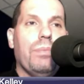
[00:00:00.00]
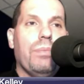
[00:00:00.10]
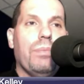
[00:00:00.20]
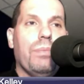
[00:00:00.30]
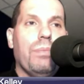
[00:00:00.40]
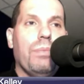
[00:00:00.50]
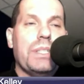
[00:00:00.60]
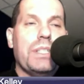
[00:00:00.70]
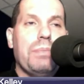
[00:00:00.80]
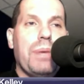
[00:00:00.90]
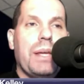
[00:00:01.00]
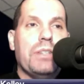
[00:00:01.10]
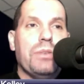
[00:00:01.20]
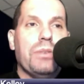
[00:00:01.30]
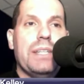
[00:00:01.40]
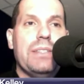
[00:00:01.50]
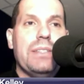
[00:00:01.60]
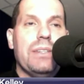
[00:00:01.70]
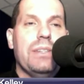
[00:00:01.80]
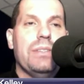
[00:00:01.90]
much it penetrates
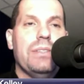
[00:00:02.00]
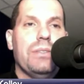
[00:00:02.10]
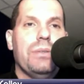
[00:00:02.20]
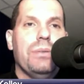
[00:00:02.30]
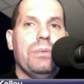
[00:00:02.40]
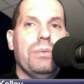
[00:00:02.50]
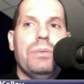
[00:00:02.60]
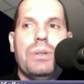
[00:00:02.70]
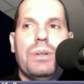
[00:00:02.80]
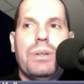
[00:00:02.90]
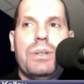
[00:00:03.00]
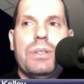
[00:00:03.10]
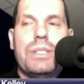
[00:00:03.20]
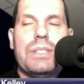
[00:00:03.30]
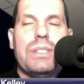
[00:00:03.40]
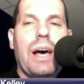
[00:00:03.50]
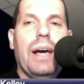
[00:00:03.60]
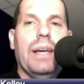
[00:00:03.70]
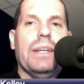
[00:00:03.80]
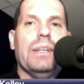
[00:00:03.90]
into
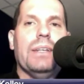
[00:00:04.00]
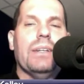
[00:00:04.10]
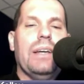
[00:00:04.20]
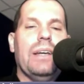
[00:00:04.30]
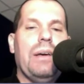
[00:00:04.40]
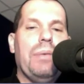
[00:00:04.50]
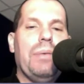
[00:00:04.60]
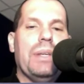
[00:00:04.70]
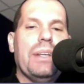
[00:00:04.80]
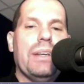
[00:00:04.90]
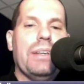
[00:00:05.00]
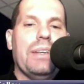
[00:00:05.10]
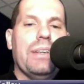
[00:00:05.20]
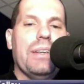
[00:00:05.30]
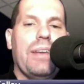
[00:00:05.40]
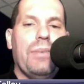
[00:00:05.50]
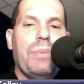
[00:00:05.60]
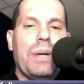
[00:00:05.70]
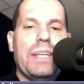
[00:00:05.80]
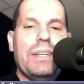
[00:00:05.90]
society, I mean,
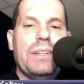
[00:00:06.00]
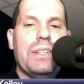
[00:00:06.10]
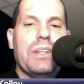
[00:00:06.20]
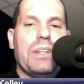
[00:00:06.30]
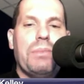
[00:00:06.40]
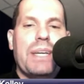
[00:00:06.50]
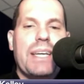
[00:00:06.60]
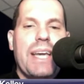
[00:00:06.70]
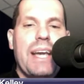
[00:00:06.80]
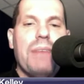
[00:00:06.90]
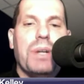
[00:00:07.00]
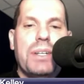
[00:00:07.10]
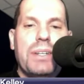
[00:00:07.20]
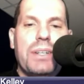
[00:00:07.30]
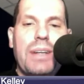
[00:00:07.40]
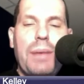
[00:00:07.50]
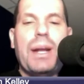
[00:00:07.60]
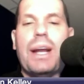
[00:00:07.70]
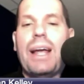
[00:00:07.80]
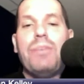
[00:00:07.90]
everybody is going to be a camera. I mean,
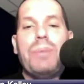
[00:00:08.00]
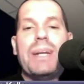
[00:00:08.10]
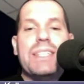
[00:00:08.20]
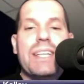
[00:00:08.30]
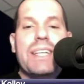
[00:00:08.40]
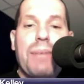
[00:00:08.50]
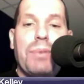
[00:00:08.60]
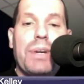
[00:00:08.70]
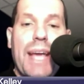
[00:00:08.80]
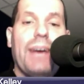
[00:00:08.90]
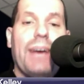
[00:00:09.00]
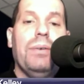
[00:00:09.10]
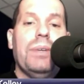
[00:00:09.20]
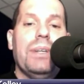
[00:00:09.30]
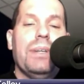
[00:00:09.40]
everybody is a camera now, but